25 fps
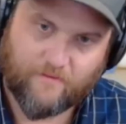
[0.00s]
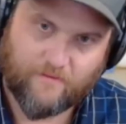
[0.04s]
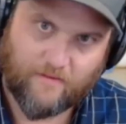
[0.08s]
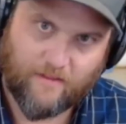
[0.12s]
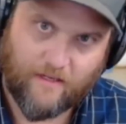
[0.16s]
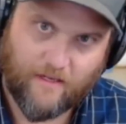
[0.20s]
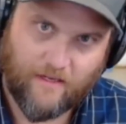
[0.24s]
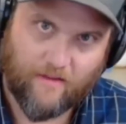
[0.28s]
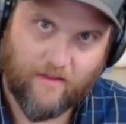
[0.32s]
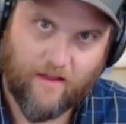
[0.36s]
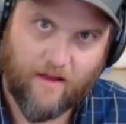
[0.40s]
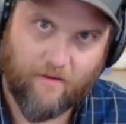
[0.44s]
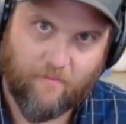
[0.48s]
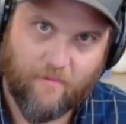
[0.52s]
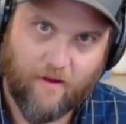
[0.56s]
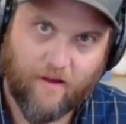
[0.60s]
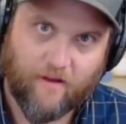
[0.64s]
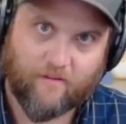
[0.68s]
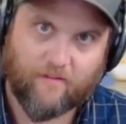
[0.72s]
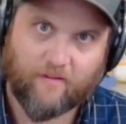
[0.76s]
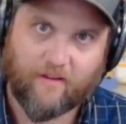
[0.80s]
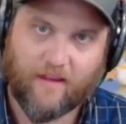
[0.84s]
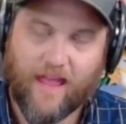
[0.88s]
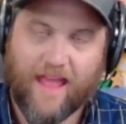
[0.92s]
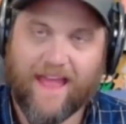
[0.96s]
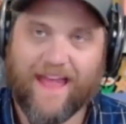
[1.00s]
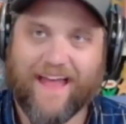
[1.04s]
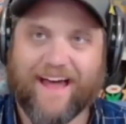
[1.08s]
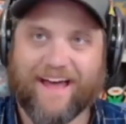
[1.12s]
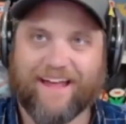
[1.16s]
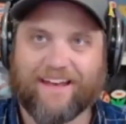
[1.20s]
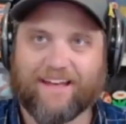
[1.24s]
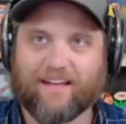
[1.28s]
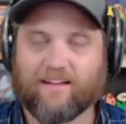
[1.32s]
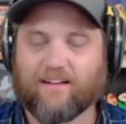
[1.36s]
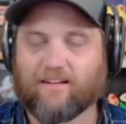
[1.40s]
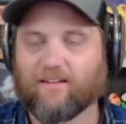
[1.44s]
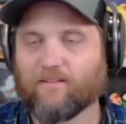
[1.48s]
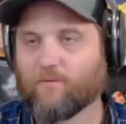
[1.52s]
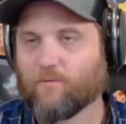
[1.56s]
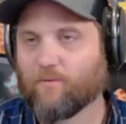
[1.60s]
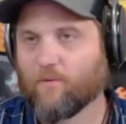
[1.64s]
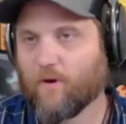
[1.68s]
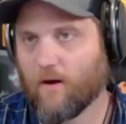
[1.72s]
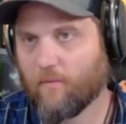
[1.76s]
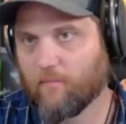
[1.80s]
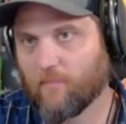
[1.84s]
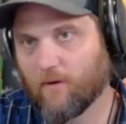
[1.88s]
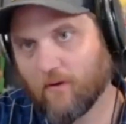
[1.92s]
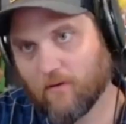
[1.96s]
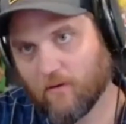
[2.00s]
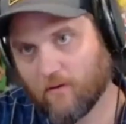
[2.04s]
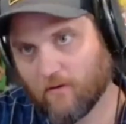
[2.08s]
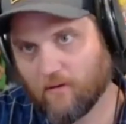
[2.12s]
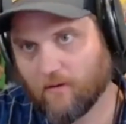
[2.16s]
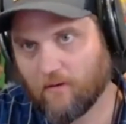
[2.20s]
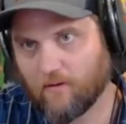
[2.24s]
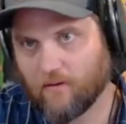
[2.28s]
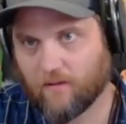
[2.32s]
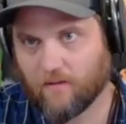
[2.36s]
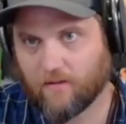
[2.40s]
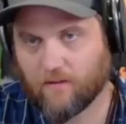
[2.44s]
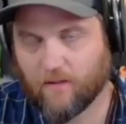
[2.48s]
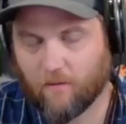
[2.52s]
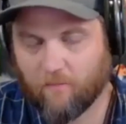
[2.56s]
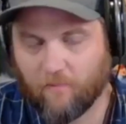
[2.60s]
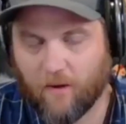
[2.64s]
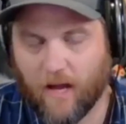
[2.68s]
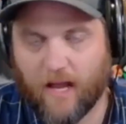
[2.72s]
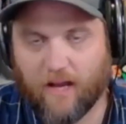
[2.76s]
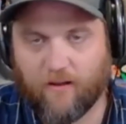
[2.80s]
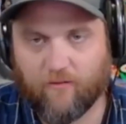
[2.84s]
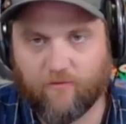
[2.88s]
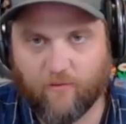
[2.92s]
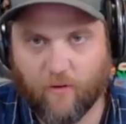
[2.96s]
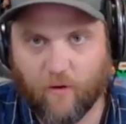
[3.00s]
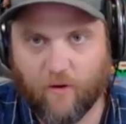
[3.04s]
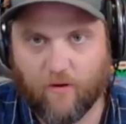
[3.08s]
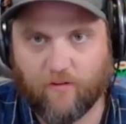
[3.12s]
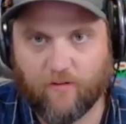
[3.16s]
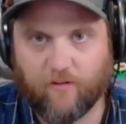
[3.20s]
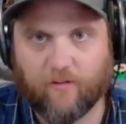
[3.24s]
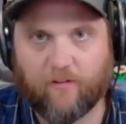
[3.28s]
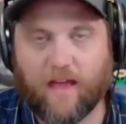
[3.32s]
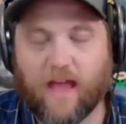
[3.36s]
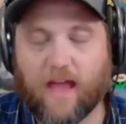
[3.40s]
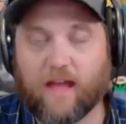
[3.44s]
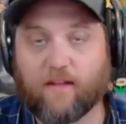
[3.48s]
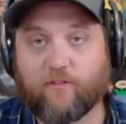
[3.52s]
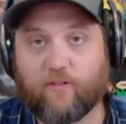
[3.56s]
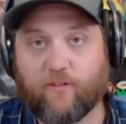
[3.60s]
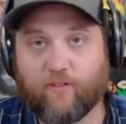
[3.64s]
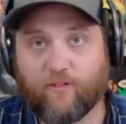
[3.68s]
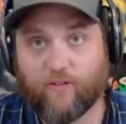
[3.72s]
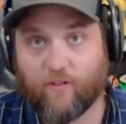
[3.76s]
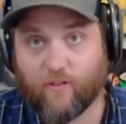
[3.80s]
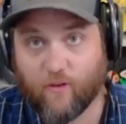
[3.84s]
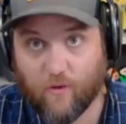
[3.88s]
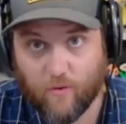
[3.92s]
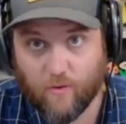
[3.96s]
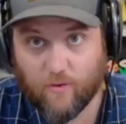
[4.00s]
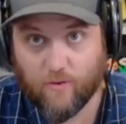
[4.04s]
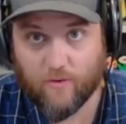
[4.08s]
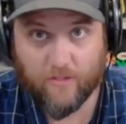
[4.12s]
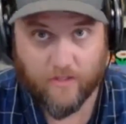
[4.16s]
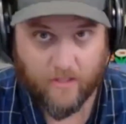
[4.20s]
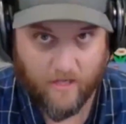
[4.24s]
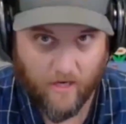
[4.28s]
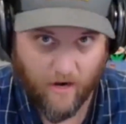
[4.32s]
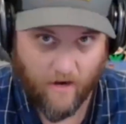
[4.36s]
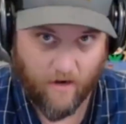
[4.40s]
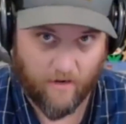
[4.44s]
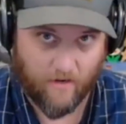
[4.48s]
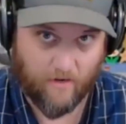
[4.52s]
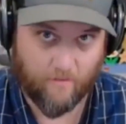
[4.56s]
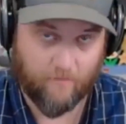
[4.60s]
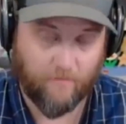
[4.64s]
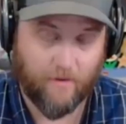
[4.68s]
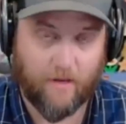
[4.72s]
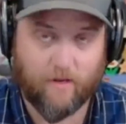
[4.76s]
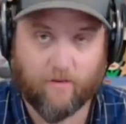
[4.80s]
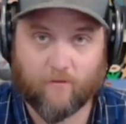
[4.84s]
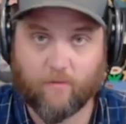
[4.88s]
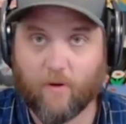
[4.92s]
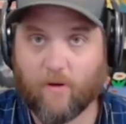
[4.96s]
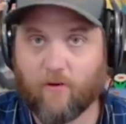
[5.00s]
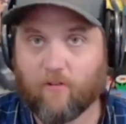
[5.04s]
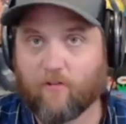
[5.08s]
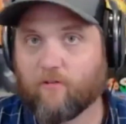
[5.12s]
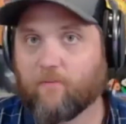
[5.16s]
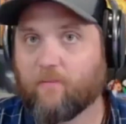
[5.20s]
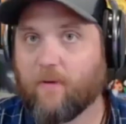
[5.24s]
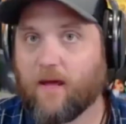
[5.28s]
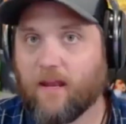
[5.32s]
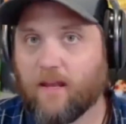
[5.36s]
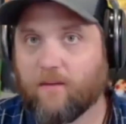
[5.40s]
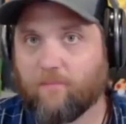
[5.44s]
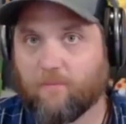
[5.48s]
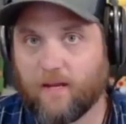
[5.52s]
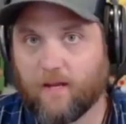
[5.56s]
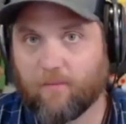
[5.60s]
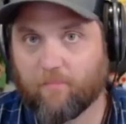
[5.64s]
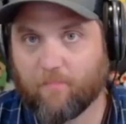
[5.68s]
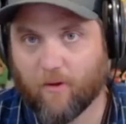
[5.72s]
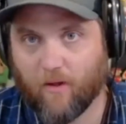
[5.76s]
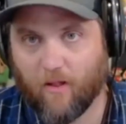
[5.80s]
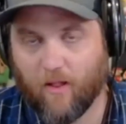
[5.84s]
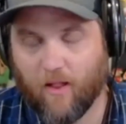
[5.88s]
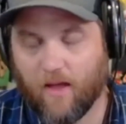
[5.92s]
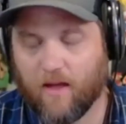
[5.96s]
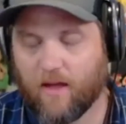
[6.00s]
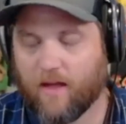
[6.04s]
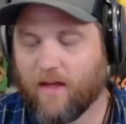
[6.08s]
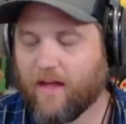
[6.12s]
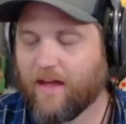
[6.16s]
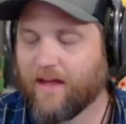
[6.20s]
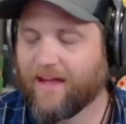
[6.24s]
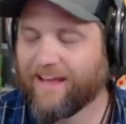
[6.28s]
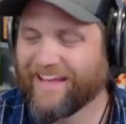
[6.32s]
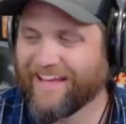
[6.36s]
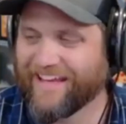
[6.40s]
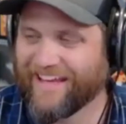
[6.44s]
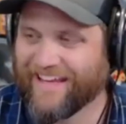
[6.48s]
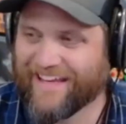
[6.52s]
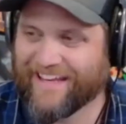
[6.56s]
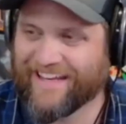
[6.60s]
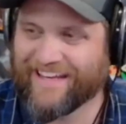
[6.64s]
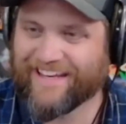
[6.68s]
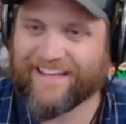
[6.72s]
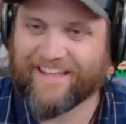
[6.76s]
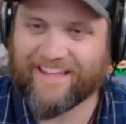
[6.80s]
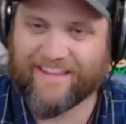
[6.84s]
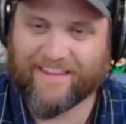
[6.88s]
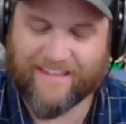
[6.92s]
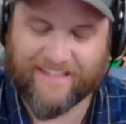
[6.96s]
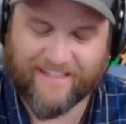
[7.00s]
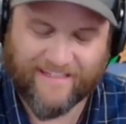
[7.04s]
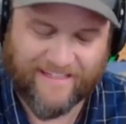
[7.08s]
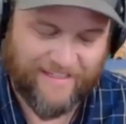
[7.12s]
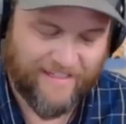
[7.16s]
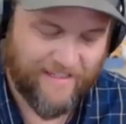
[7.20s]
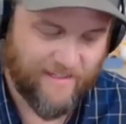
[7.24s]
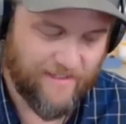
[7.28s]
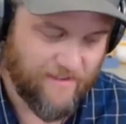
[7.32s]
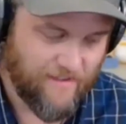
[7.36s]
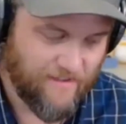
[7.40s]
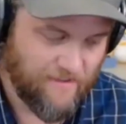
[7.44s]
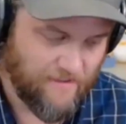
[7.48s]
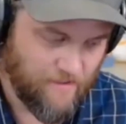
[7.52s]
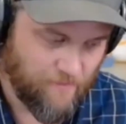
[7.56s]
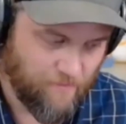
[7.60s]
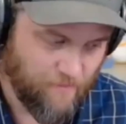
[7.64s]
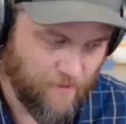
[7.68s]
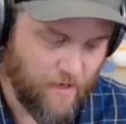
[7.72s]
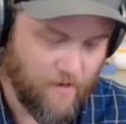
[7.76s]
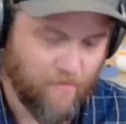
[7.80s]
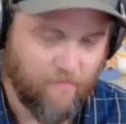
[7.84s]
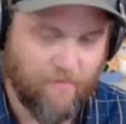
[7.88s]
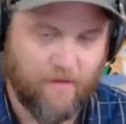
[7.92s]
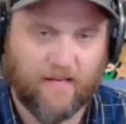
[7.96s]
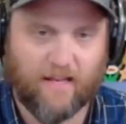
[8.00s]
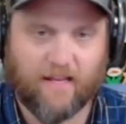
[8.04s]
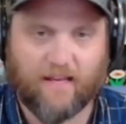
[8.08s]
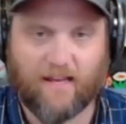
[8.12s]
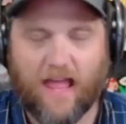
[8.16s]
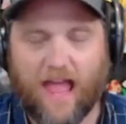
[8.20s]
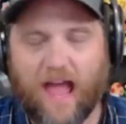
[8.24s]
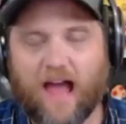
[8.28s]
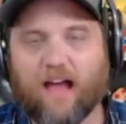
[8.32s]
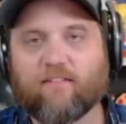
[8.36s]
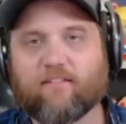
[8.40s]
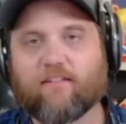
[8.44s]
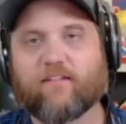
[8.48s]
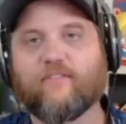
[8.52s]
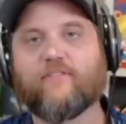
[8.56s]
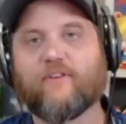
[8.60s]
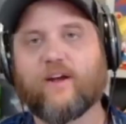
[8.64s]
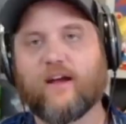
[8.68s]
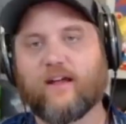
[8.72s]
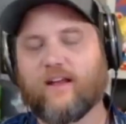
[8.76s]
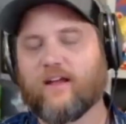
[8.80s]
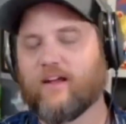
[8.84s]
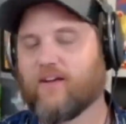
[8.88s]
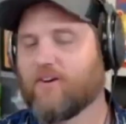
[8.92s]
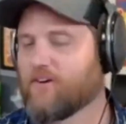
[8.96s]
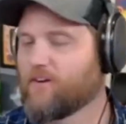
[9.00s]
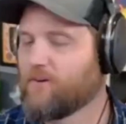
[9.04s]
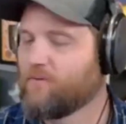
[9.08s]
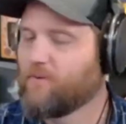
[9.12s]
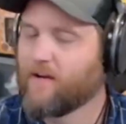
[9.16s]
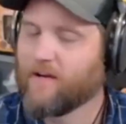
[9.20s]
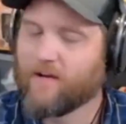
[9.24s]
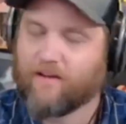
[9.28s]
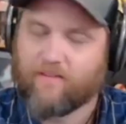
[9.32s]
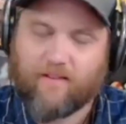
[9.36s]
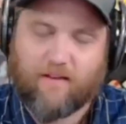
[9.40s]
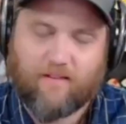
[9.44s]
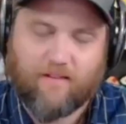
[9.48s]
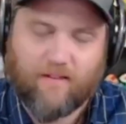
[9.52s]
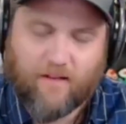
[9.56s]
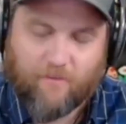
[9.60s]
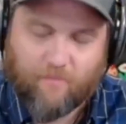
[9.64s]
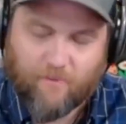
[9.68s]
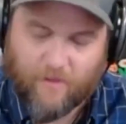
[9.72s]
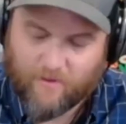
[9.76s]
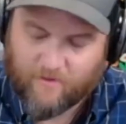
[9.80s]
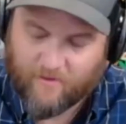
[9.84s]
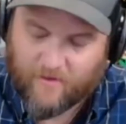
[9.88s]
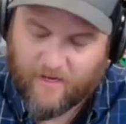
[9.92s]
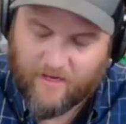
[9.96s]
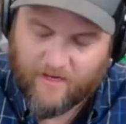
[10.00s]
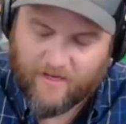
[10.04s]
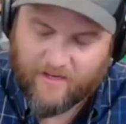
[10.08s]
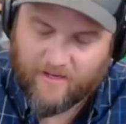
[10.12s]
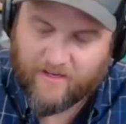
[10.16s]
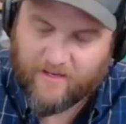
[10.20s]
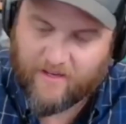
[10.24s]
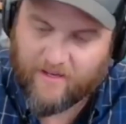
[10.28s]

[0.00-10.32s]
Elon Musk and Rumble combined forces and sued GARM, as well as many people in the department. And as of right now, you're going to want to get that like button ready.